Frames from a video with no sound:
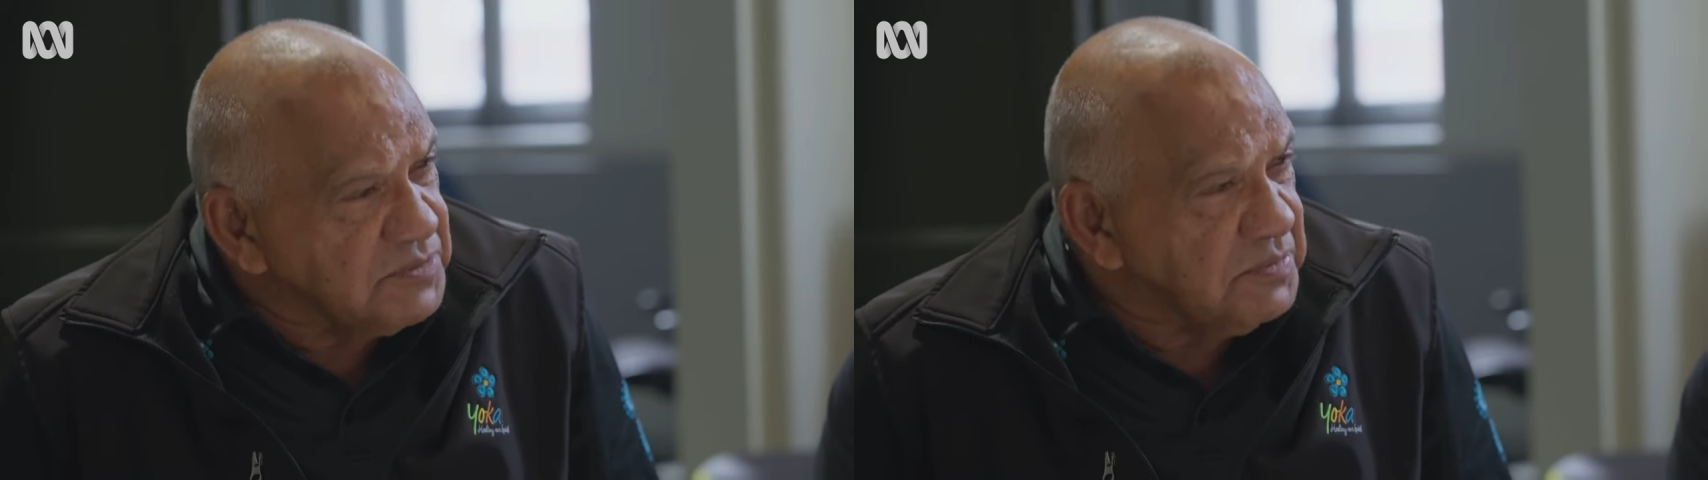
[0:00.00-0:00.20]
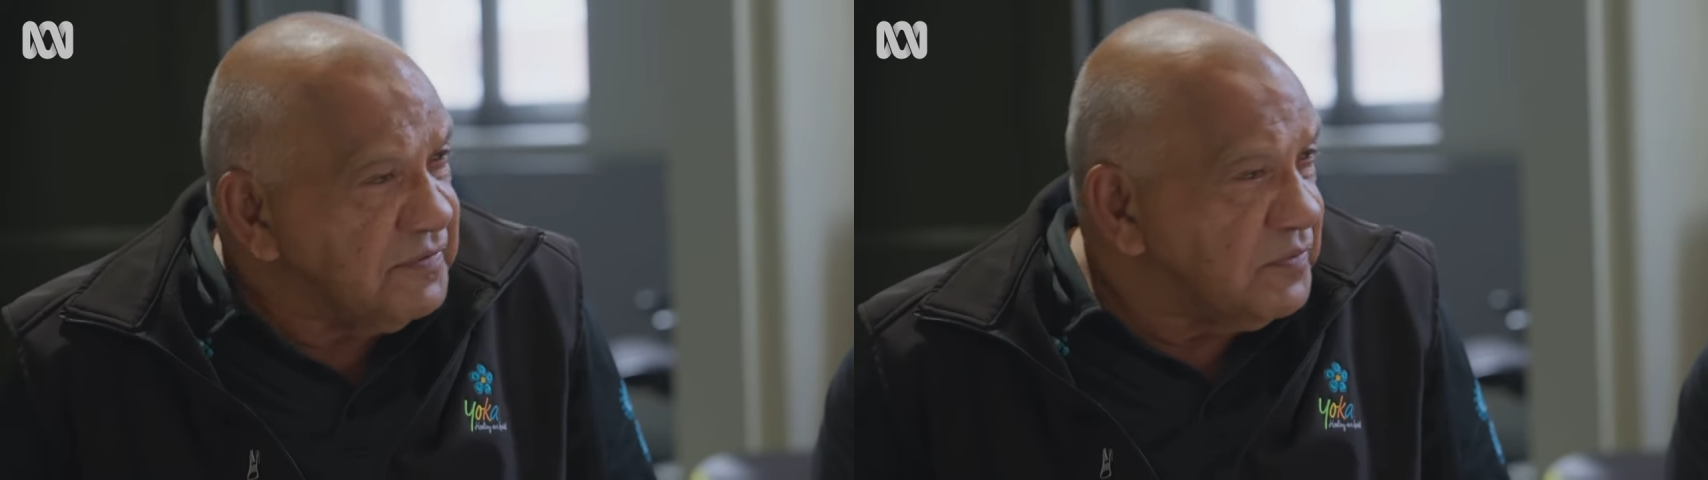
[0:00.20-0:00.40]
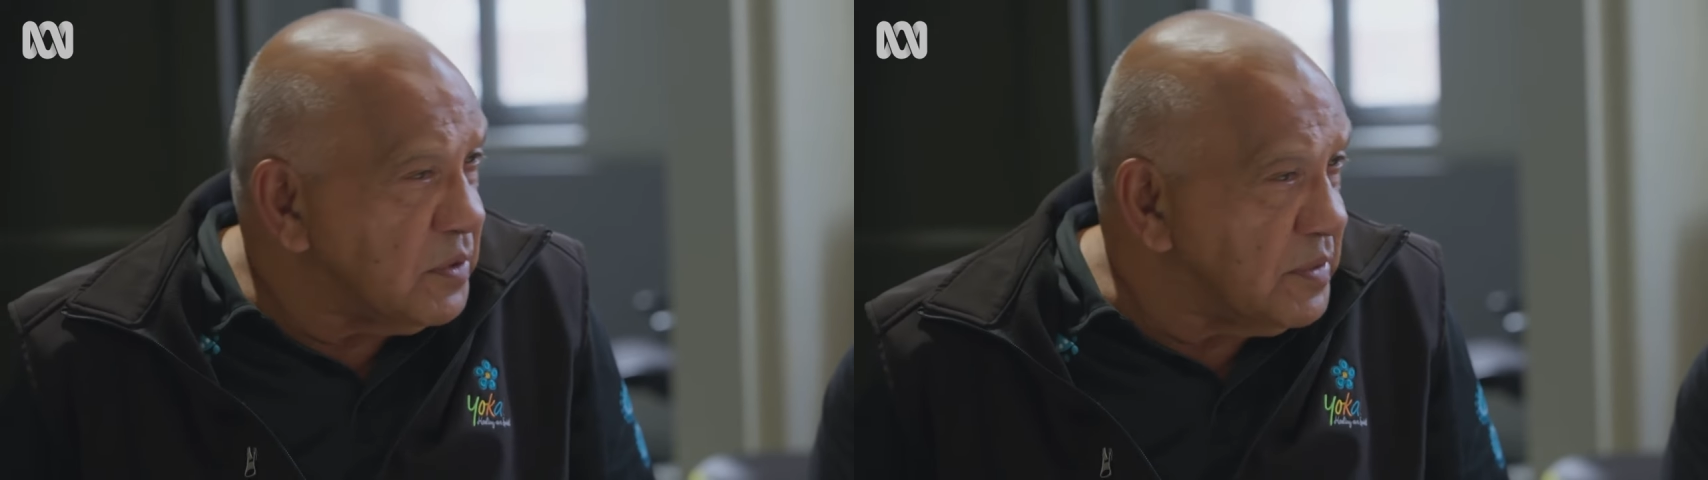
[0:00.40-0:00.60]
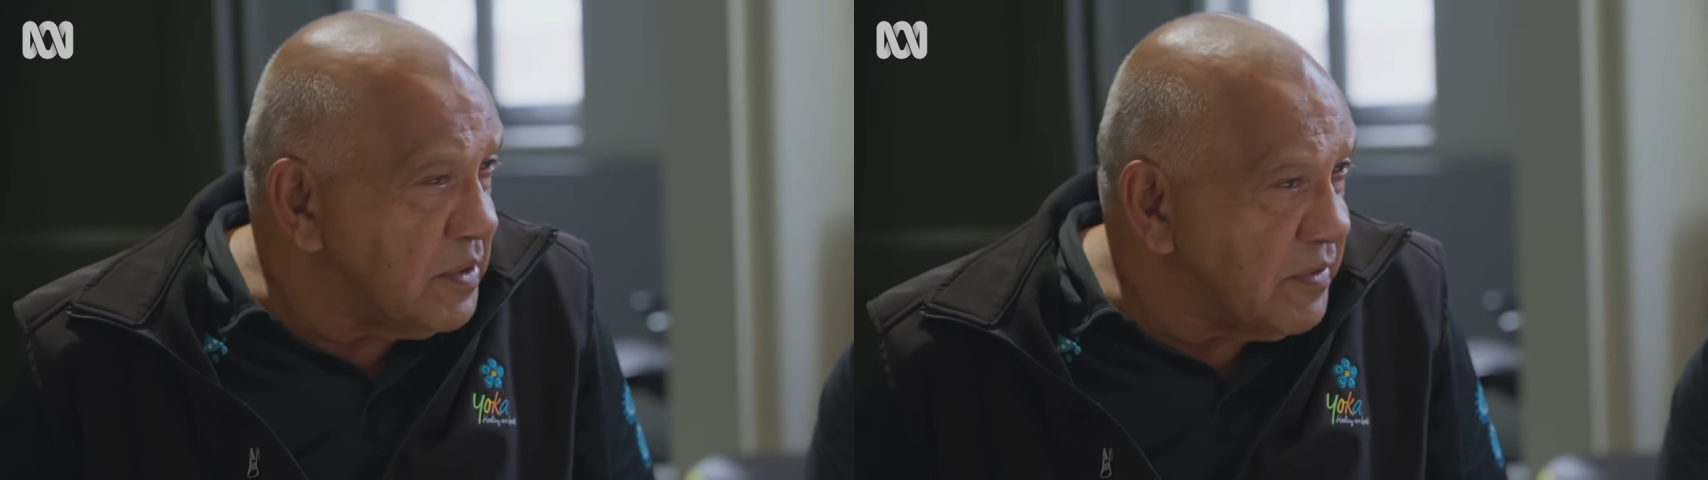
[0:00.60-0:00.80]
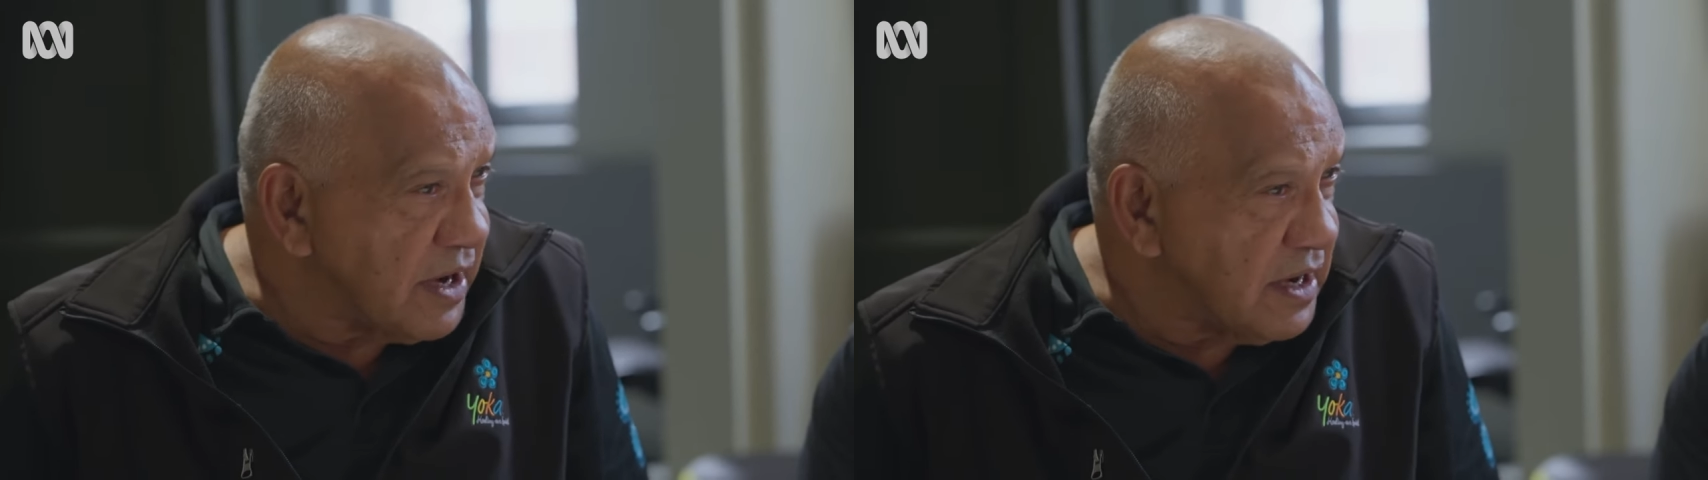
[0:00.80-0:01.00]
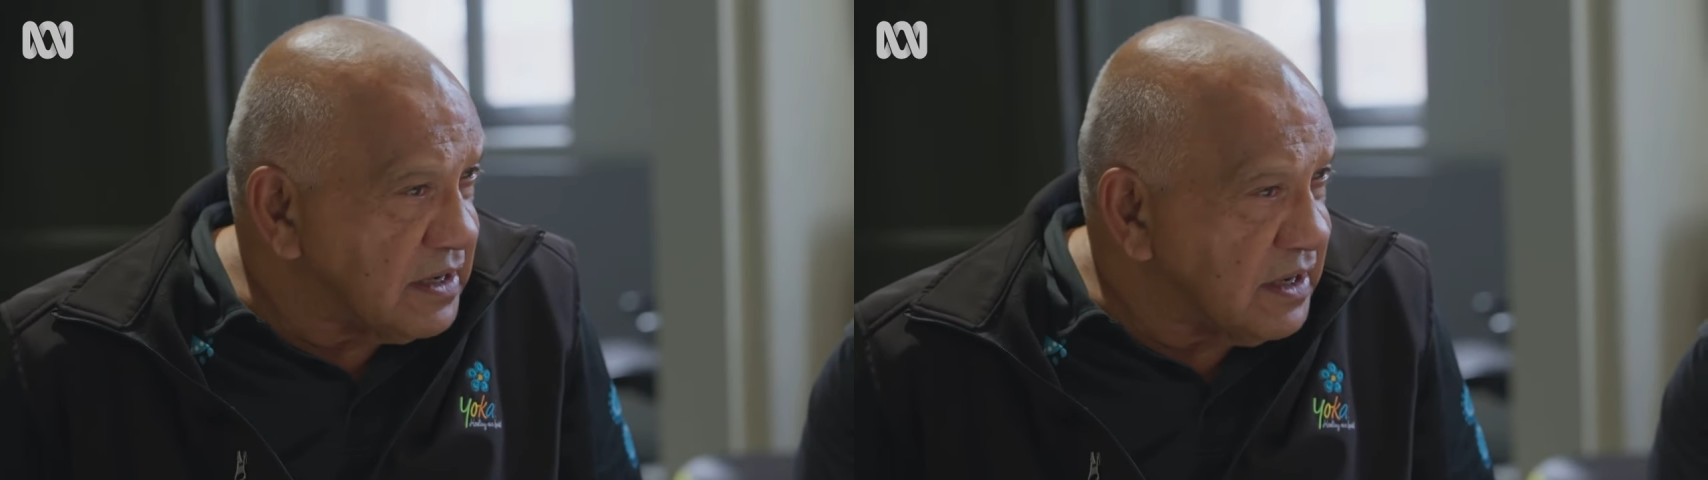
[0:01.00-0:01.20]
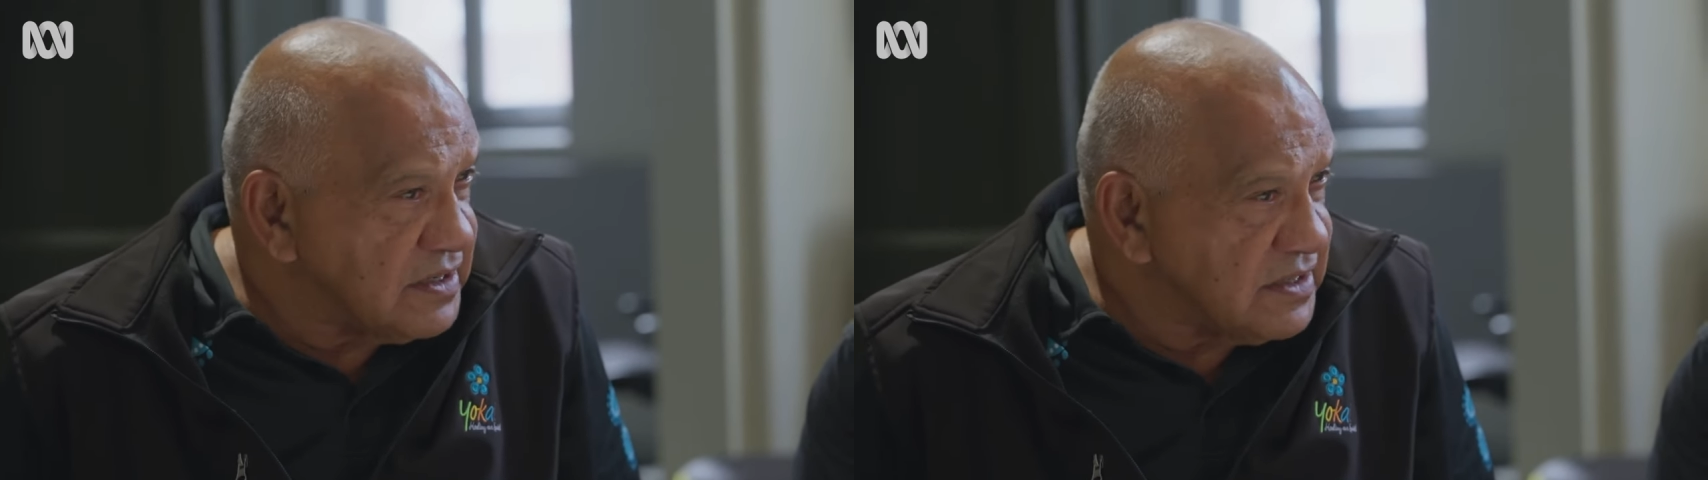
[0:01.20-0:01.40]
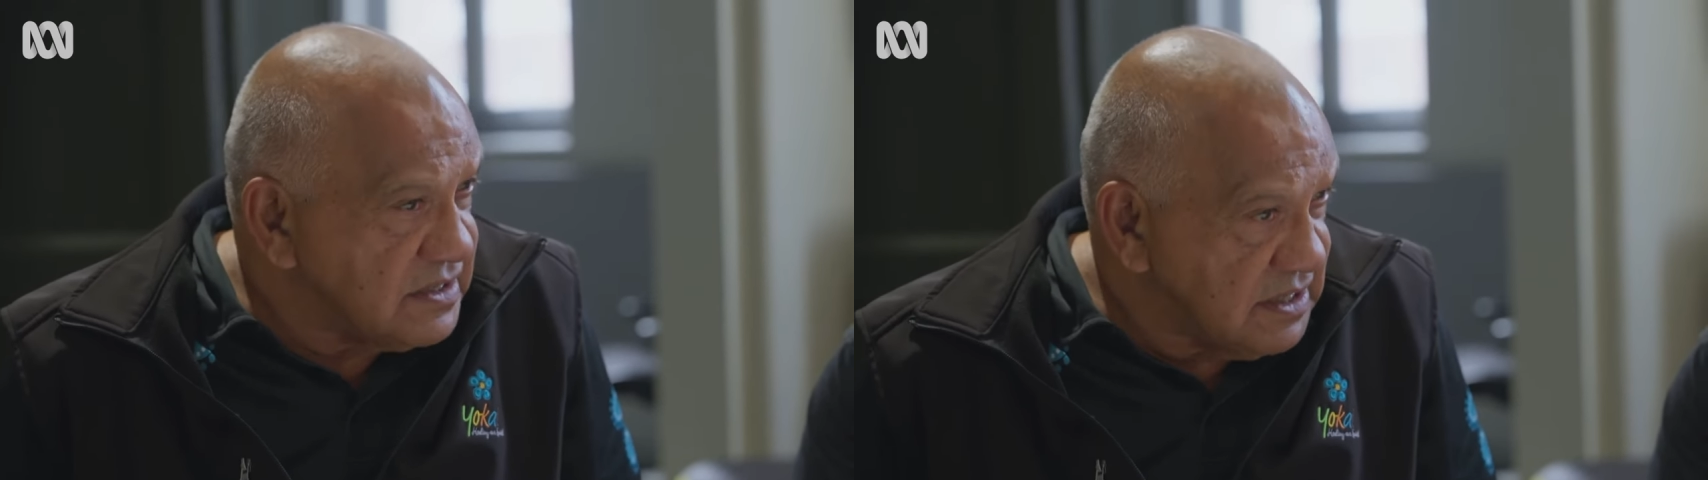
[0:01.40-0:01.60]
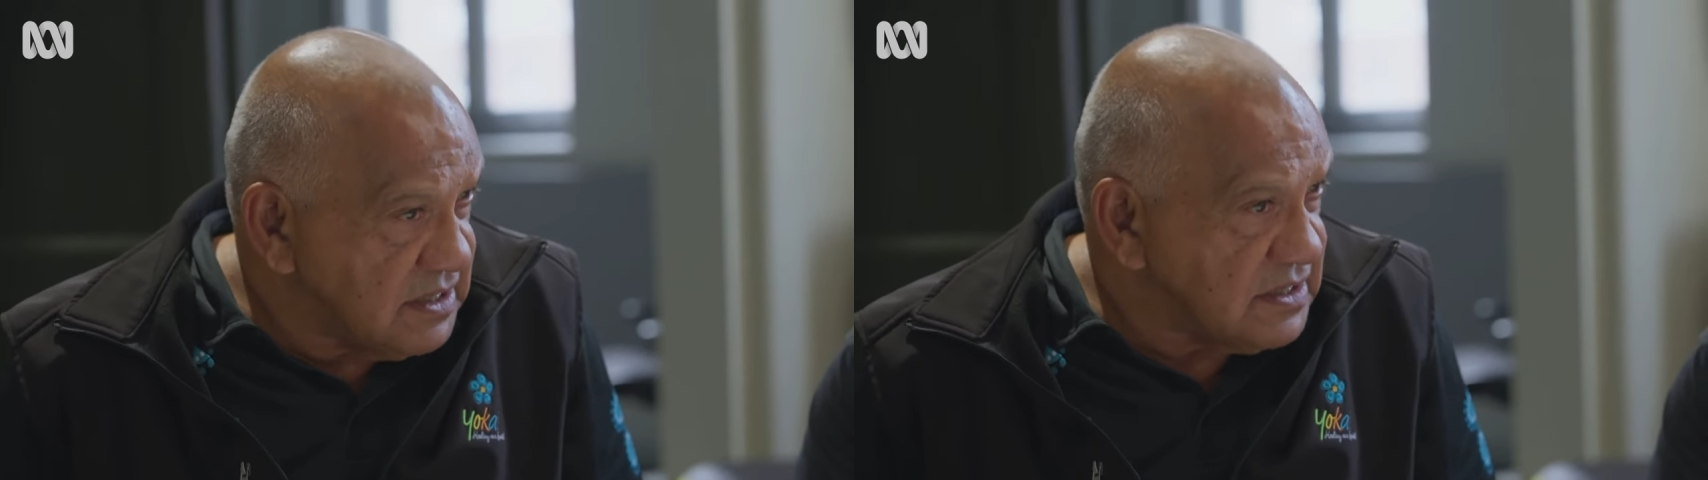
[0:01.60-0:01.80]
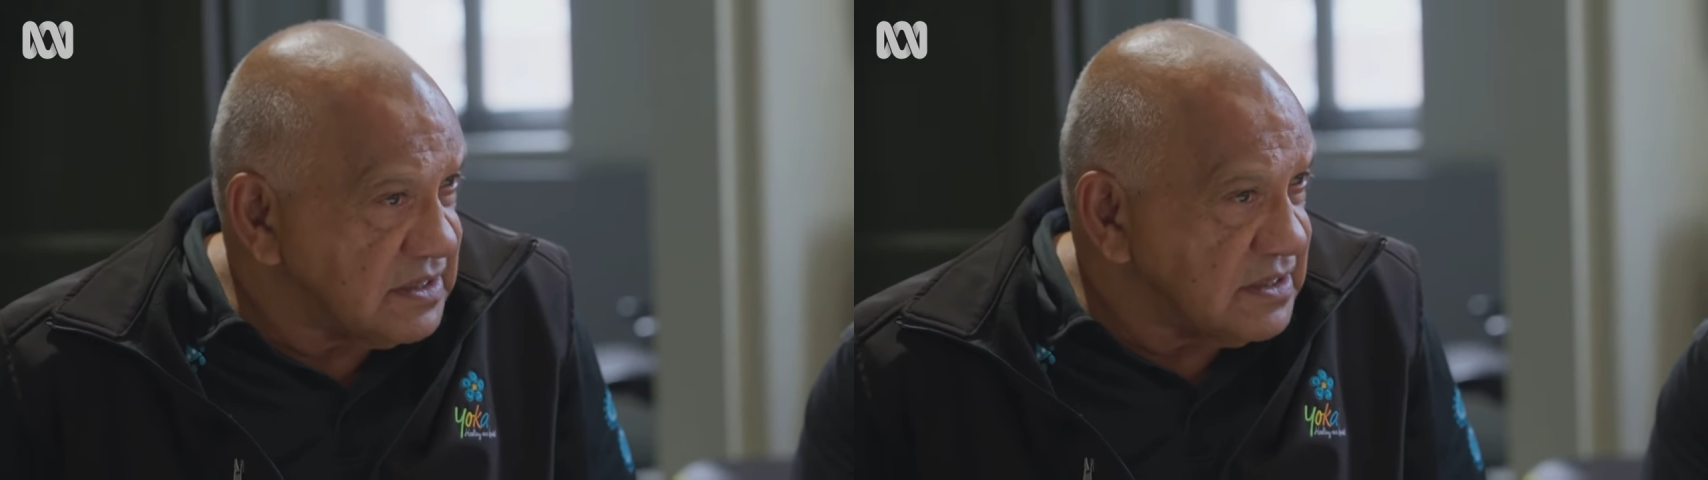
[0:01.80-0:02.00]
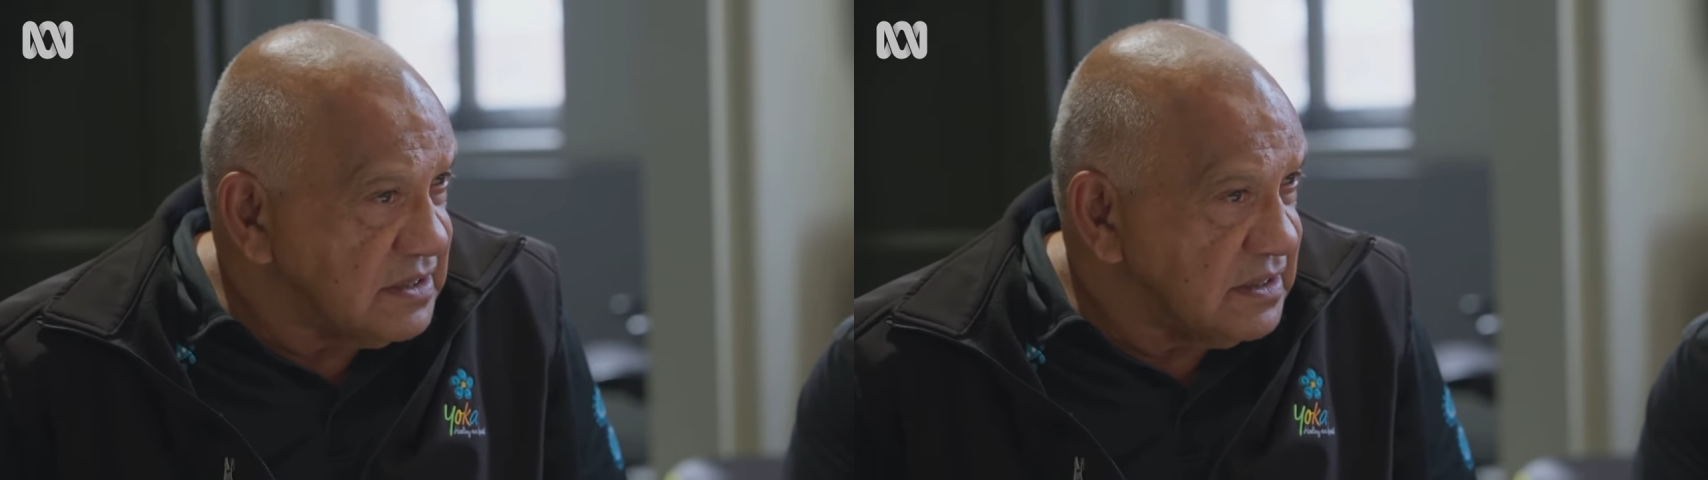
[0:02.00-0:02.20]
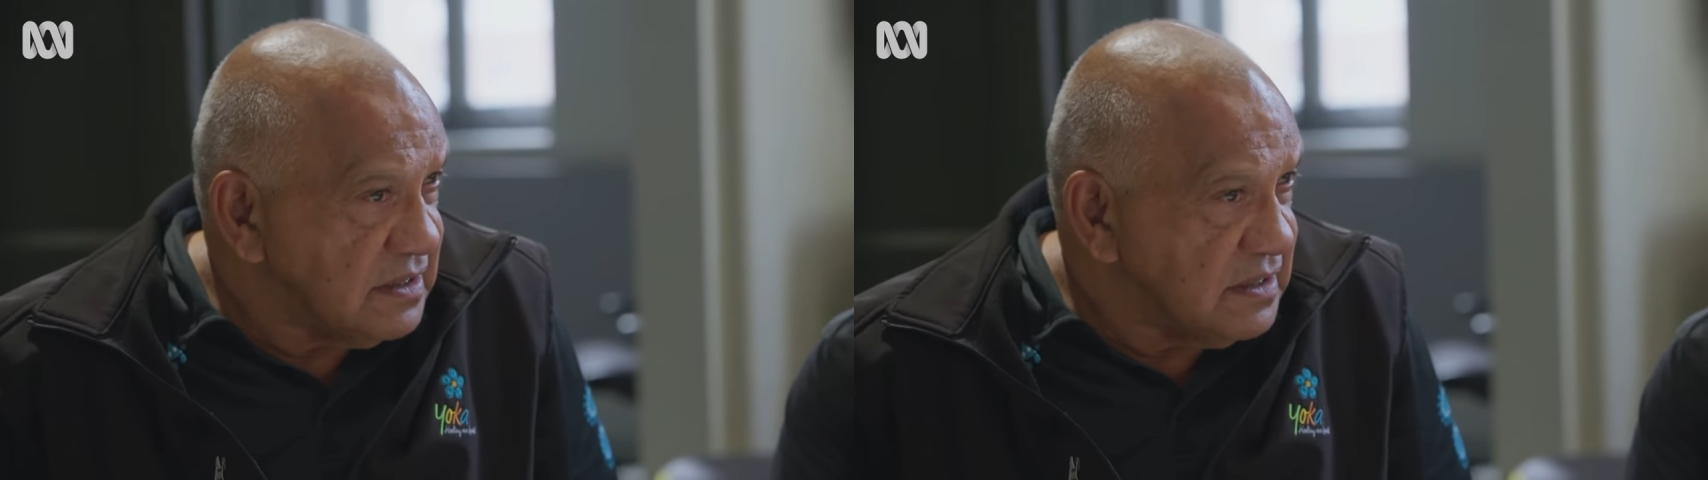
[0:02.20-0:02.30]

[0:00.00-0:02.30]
before we were recognised as citizens.